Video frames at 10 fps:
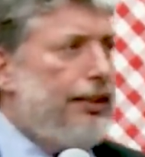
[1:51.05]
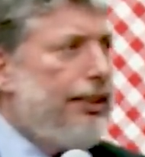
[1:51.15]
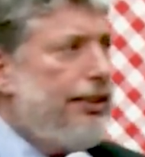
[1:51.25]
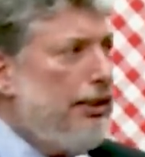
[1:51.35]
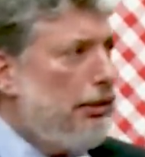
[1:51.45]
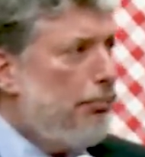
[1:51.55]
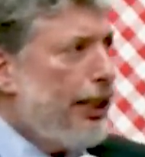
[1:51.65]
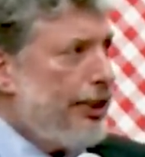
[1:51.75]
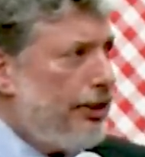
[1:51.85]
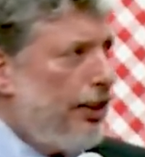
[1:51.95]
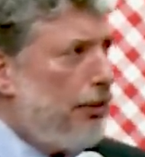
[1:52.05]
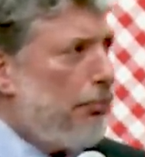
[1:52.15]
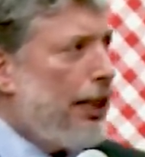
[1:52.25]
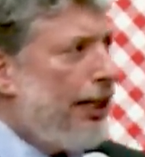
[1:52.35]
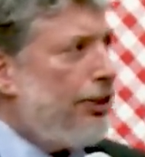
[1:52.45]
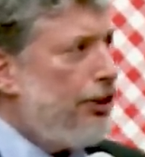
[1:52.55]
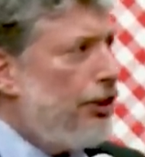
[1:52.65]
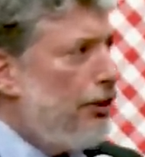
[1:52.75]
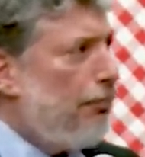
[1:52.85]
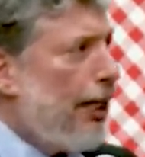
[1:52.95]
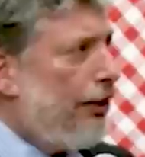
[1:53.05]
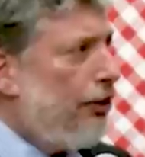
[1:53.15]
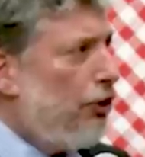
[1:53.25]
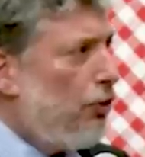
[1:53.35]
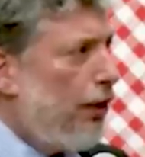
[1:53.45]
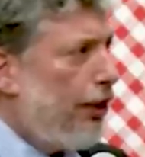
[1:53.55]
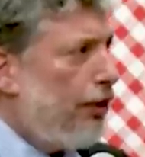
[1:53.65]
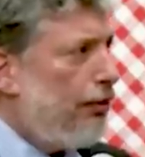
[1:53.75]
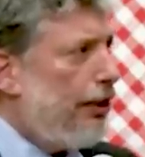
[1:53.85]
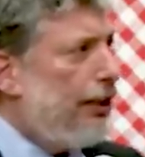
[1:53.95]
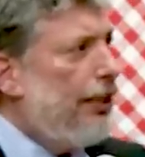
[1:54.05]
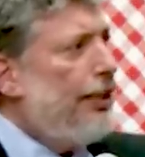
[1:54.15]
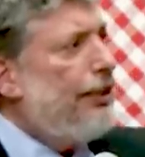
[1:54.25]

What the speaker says: This is based on a passage in Matthew 23,